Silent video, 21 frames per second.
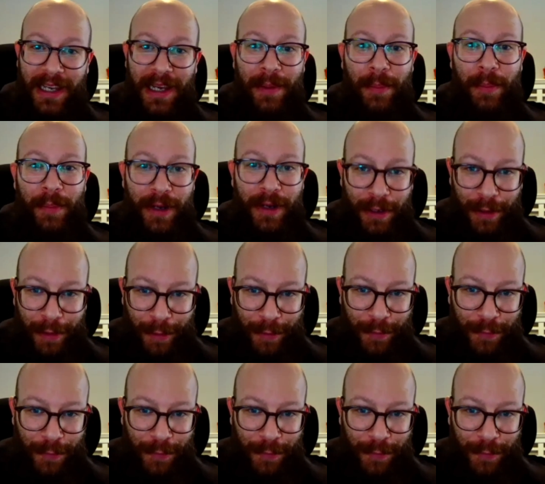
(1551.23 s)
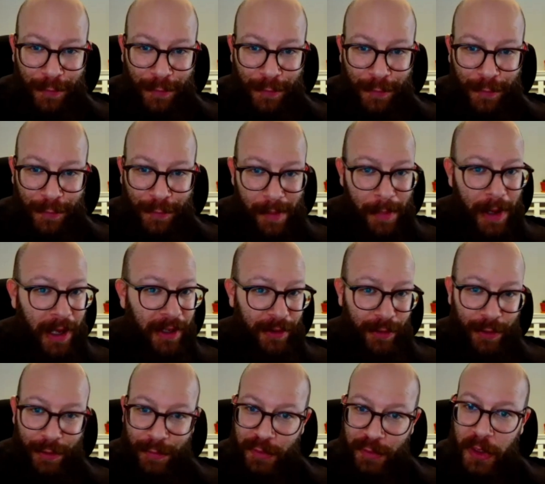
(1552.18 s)
a month to find out that I'm
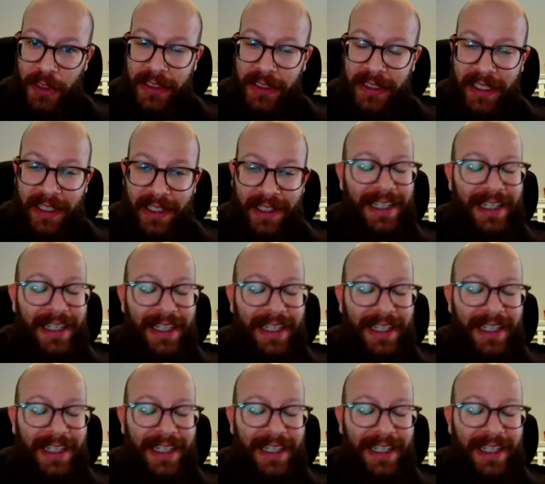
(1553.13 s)
under a fraud attack,